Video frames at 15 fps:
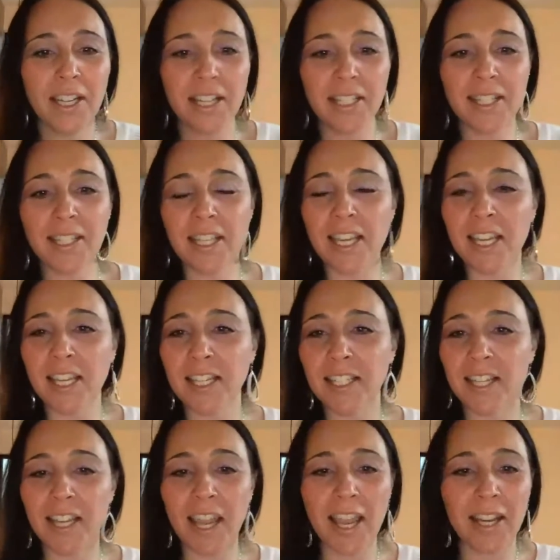
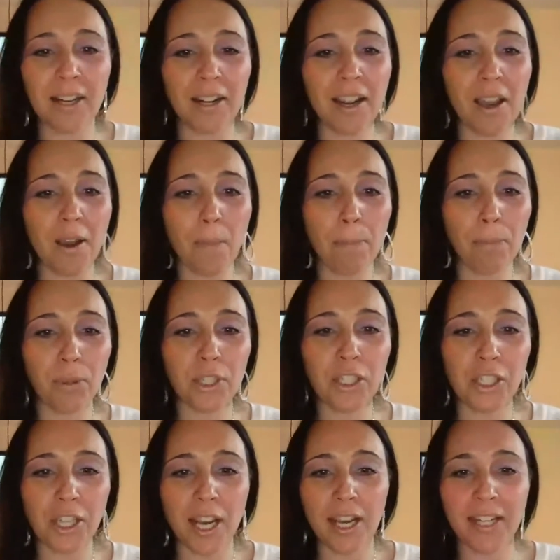seen and
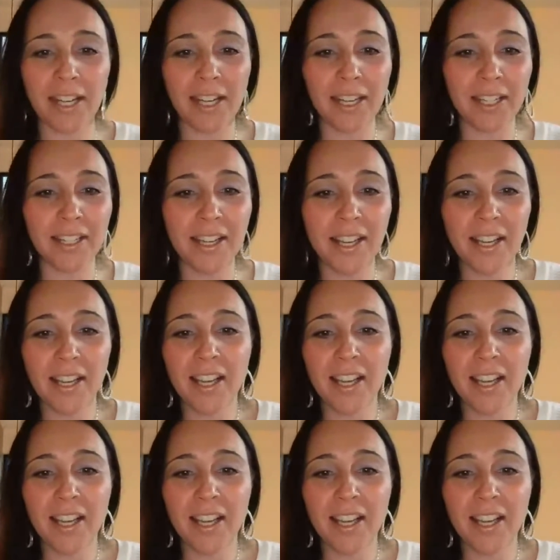appreciated.